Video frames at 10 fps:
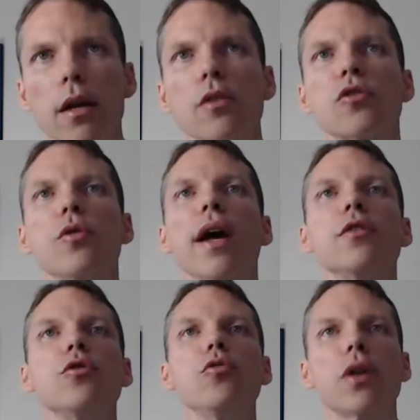to a
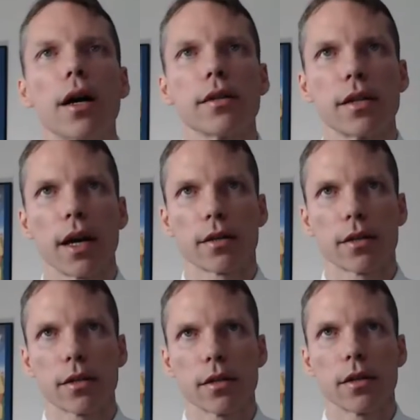new
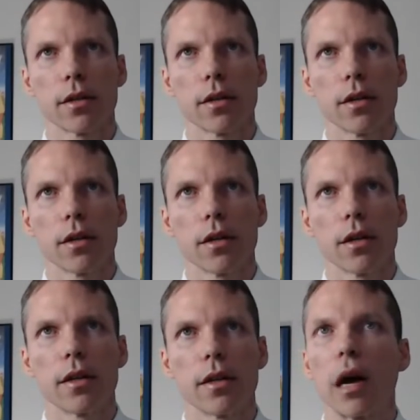context.
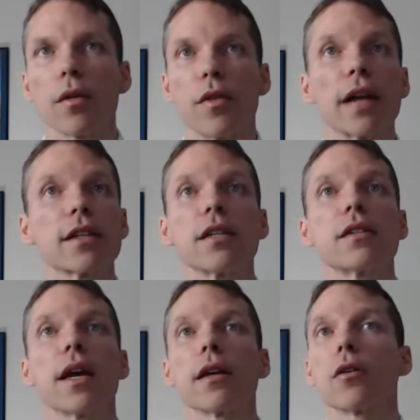Now, that can
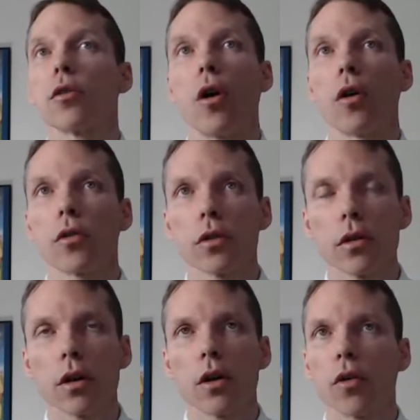take longer
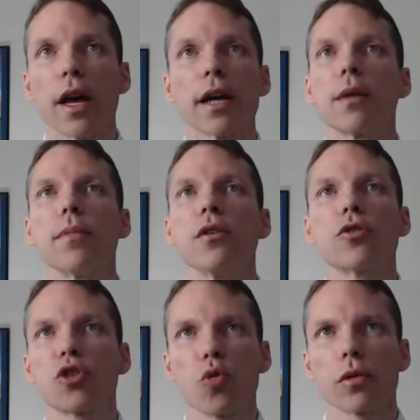or that can be
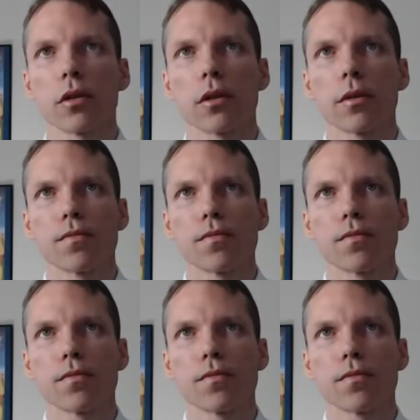shorter.